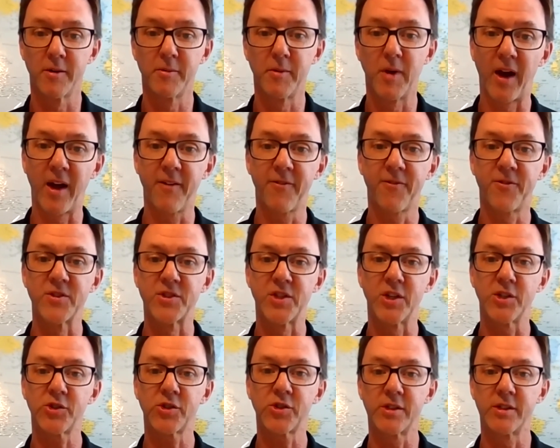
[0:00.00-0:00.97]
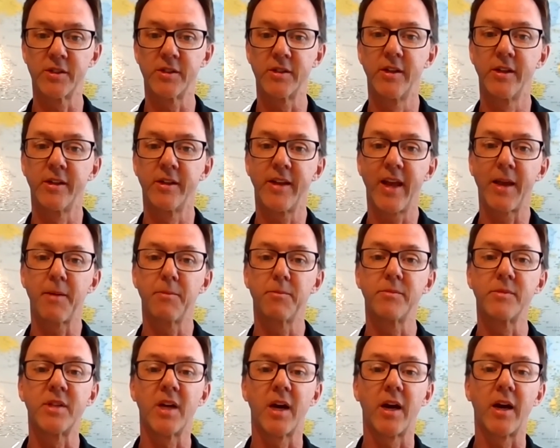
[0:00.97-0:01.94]
by a physician
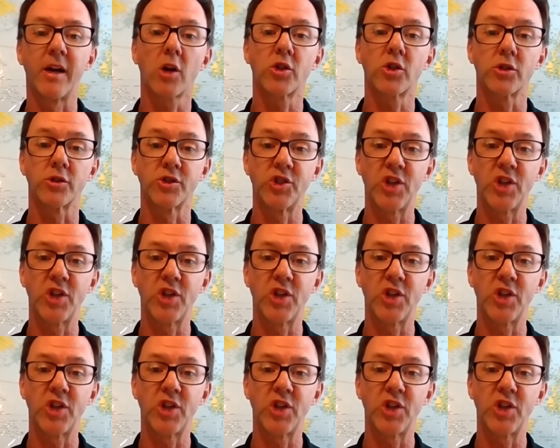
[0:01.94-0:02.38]
named Dr.